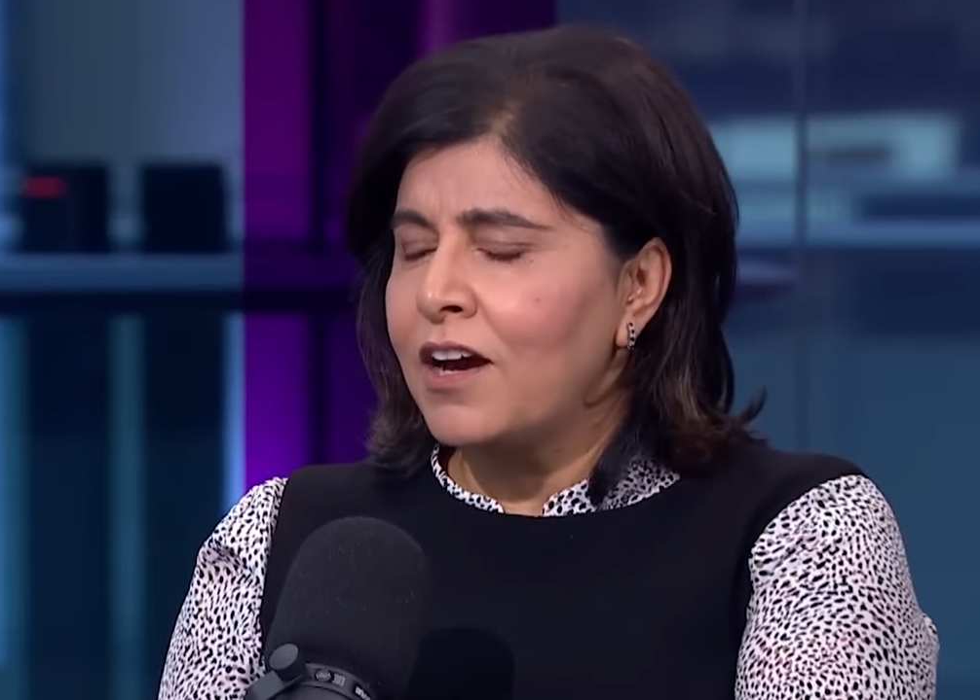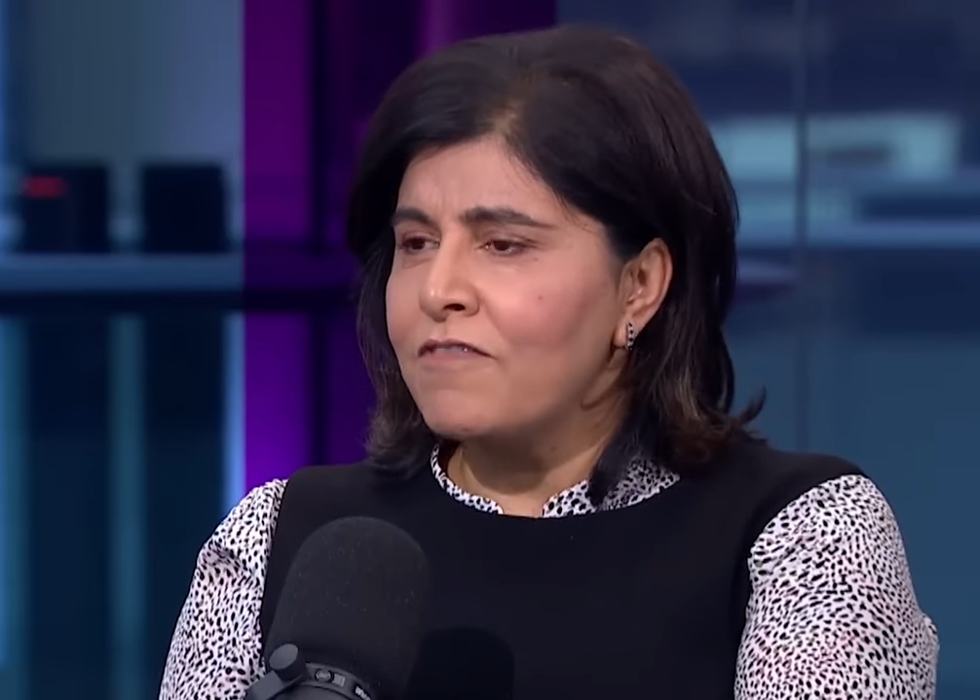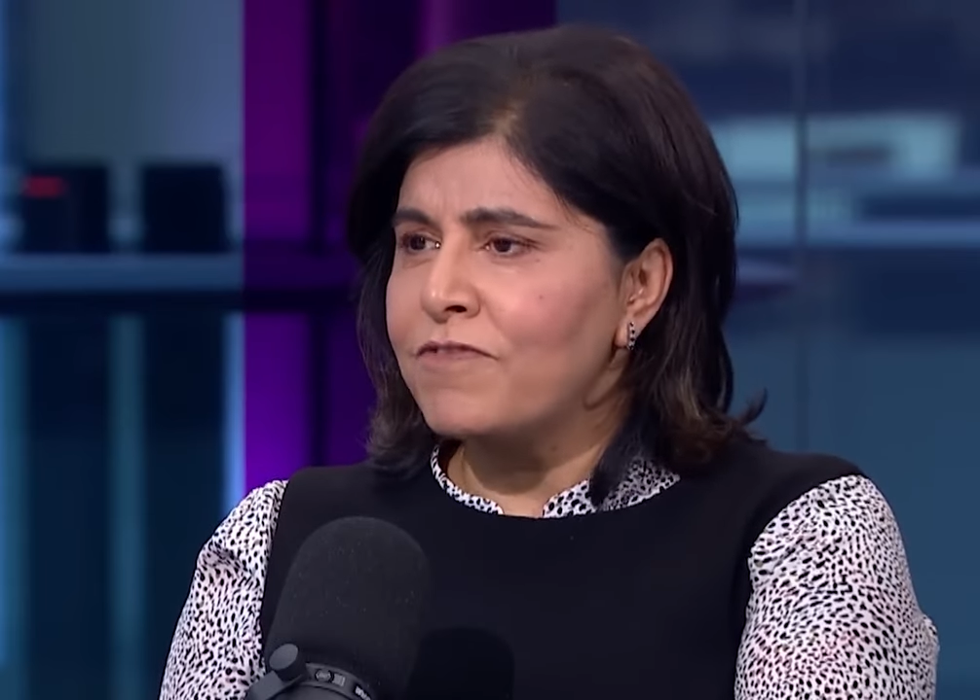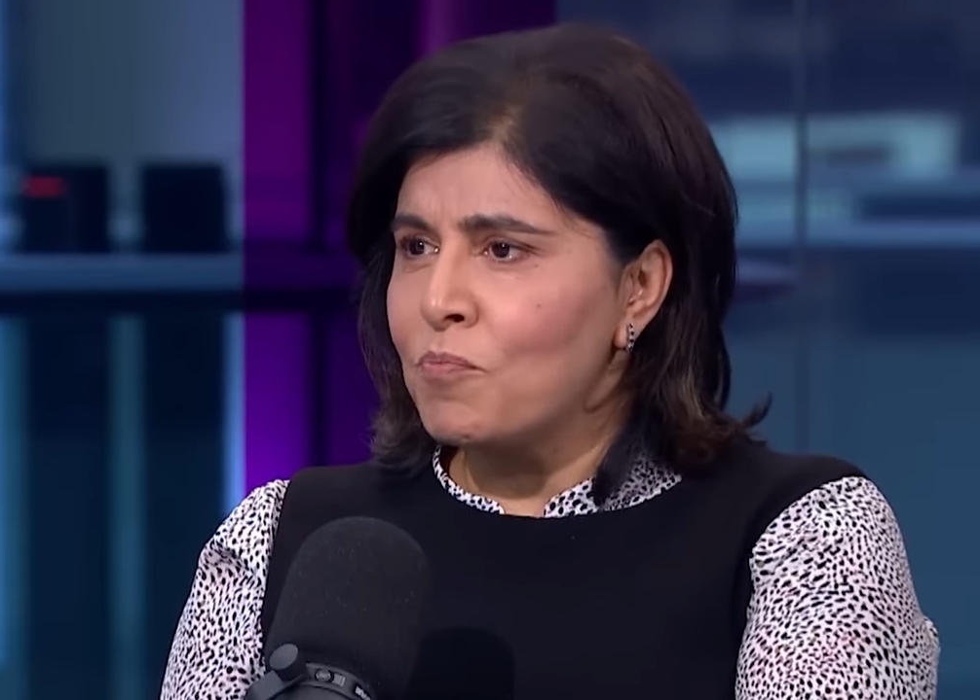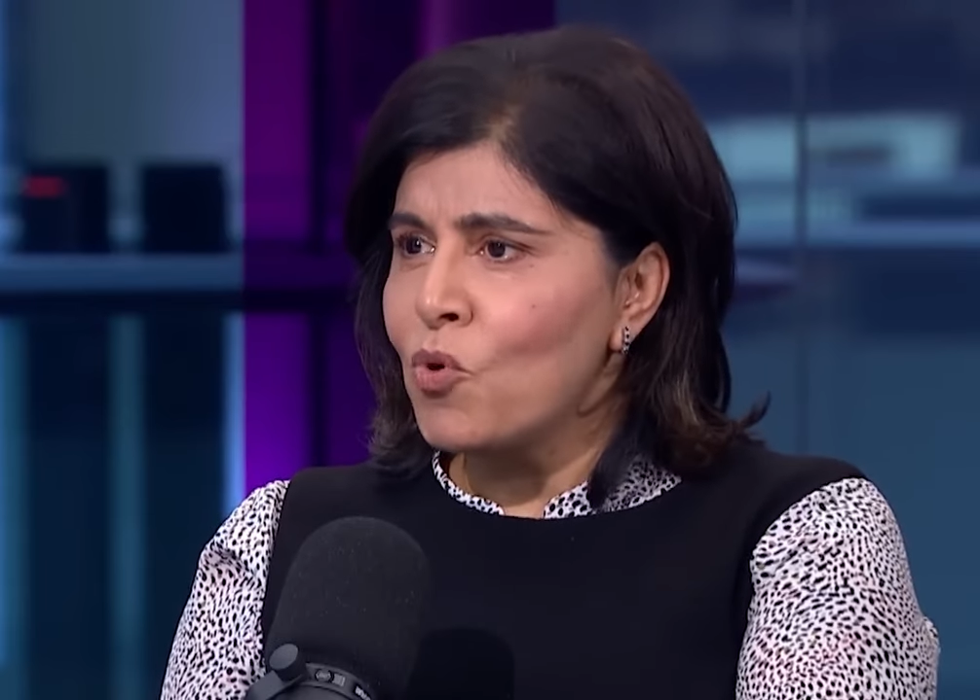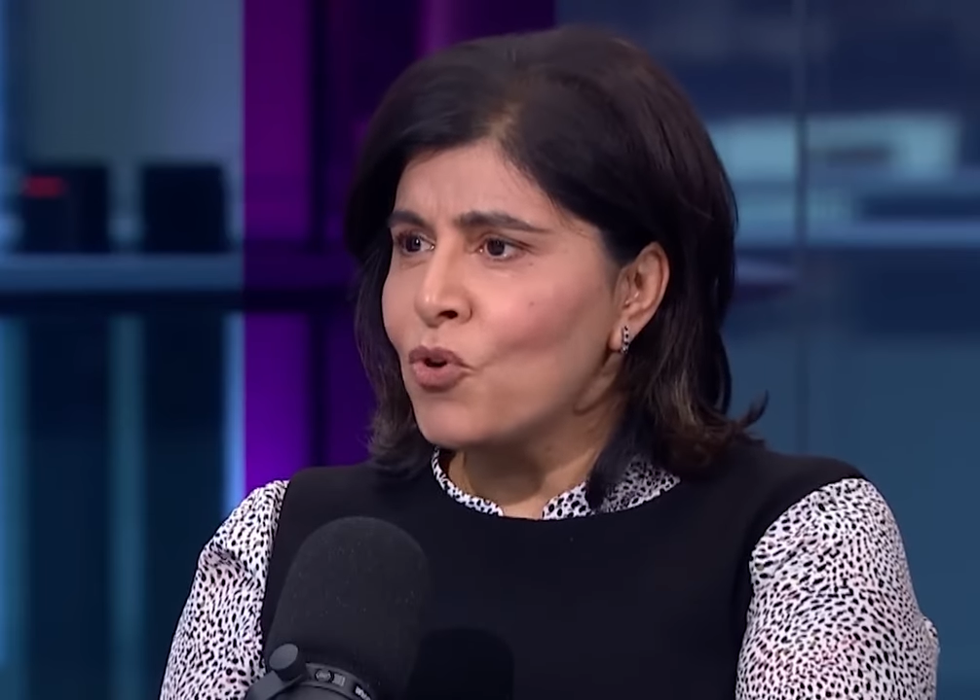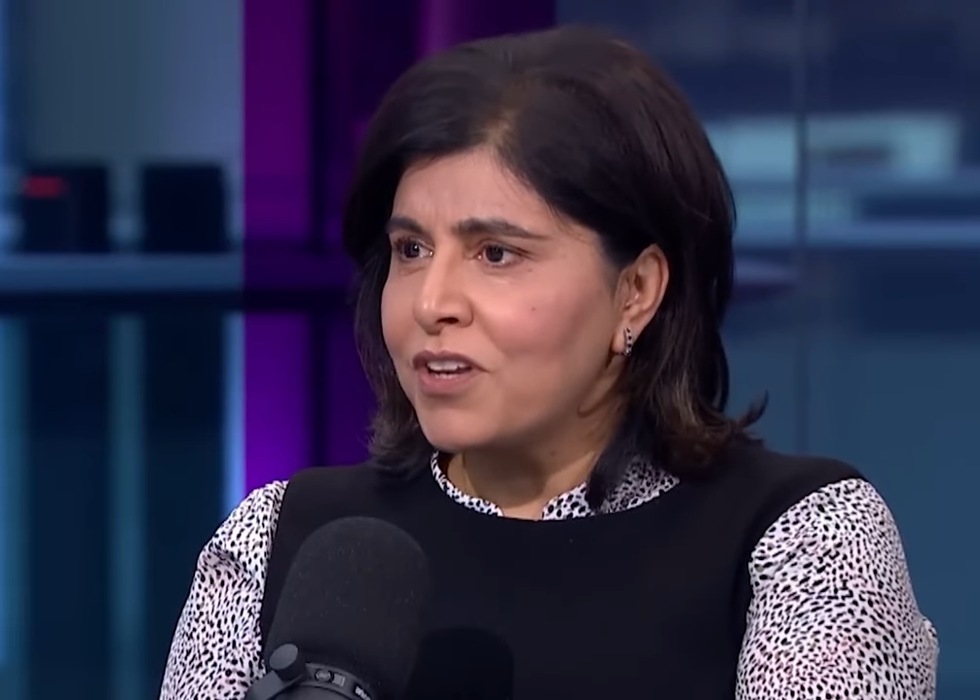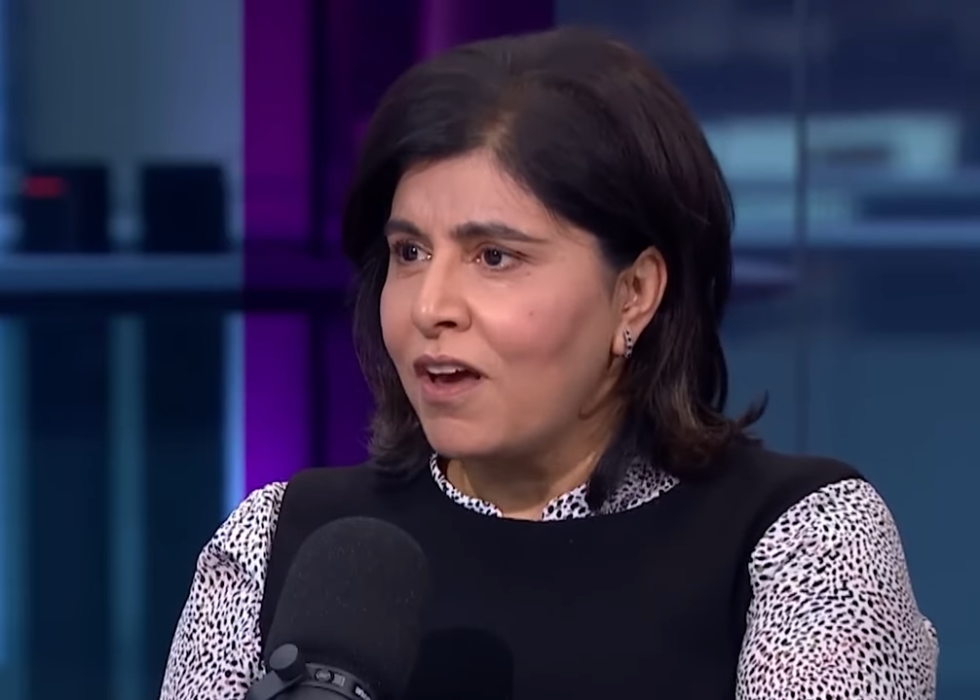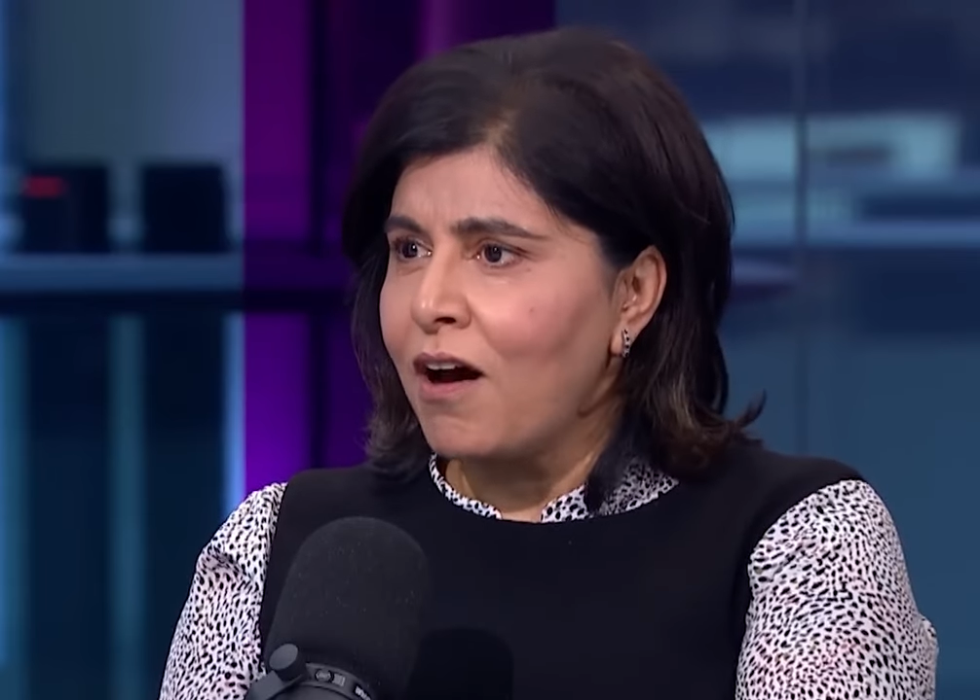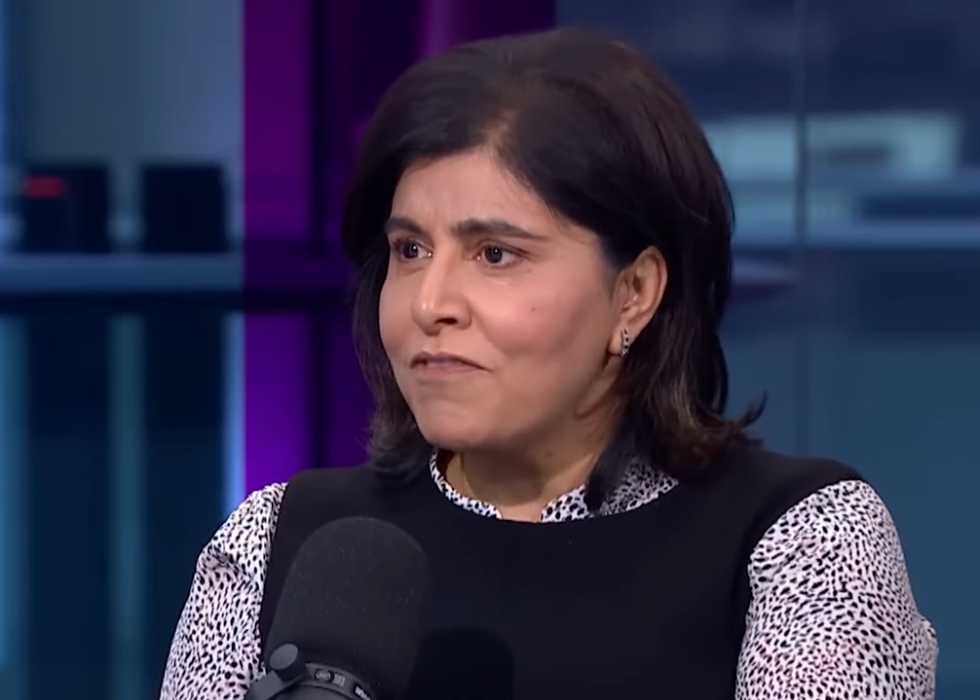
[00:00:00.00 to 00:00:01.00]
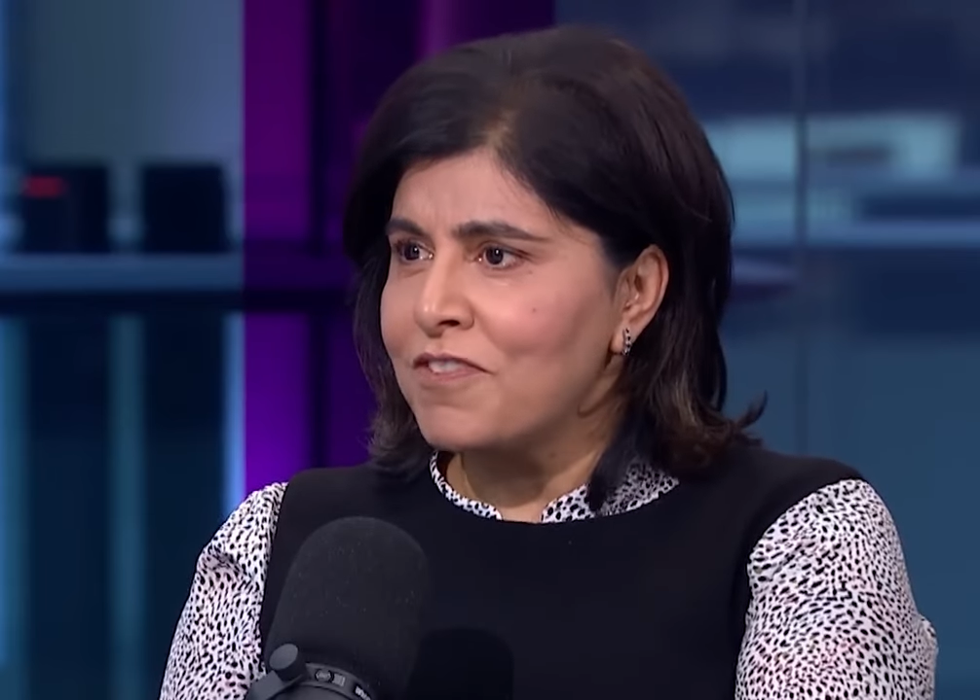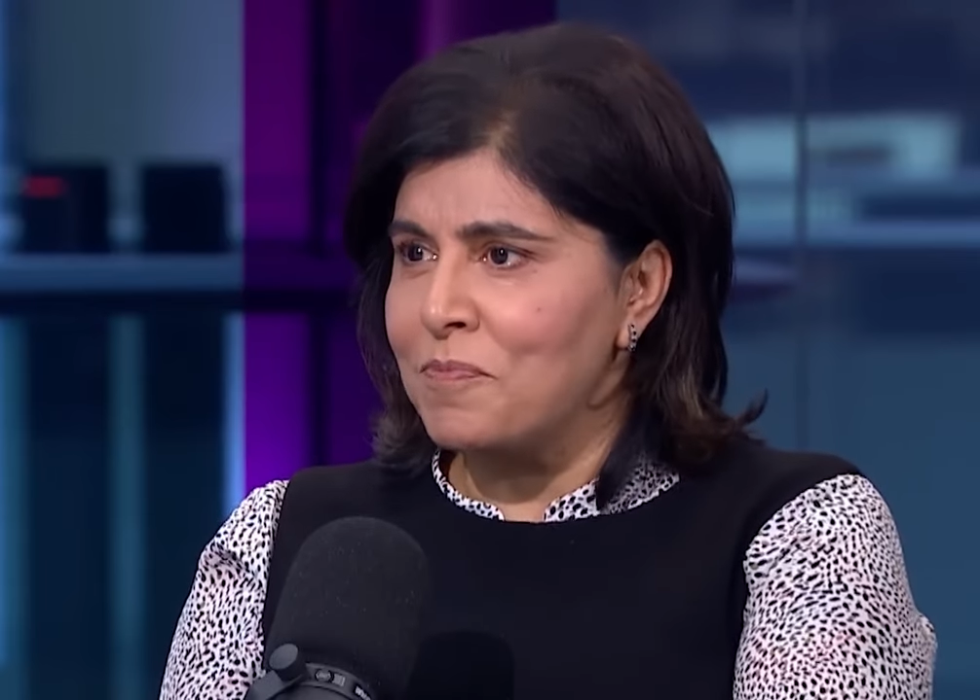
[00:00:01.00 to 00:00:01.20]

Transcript: and for more than half